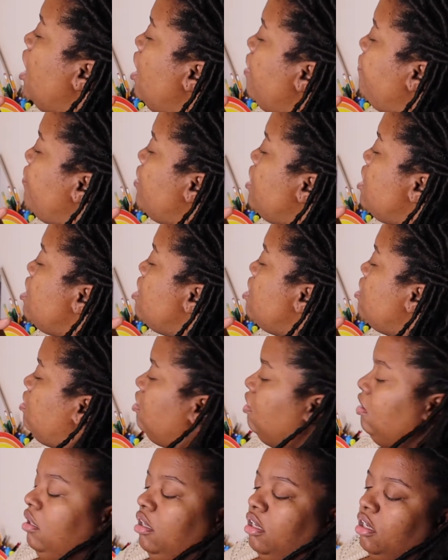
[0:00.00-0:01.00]
time for
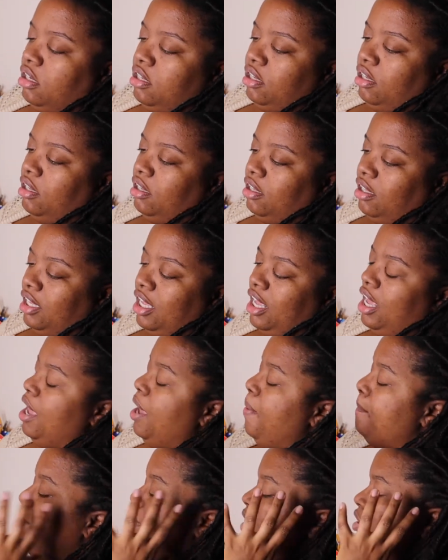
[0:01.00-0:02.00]
this.
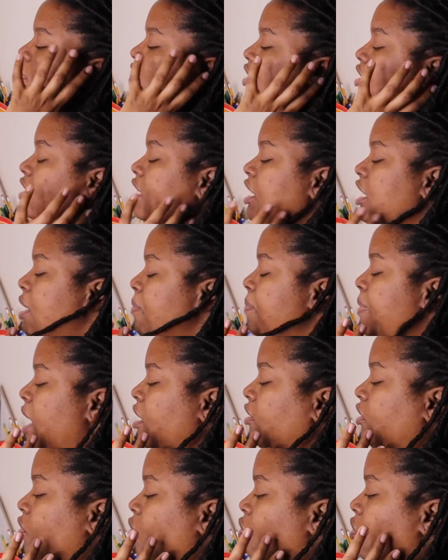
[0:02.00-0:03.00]
But the thing
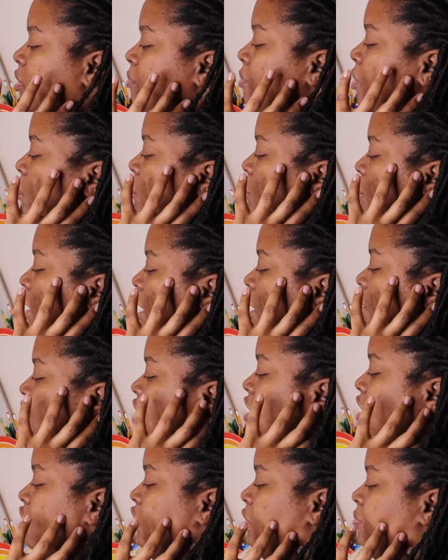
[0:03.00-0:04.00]
about the hormone
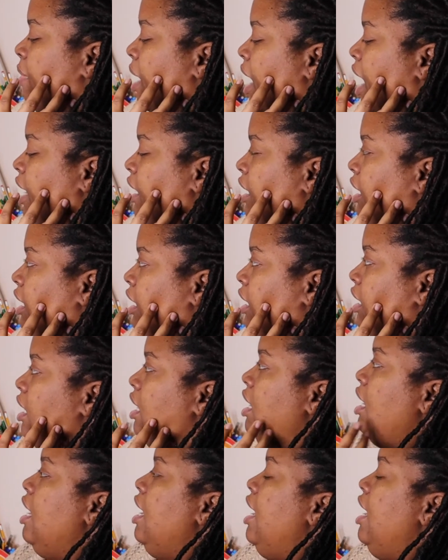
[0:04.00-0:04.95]
changes in your body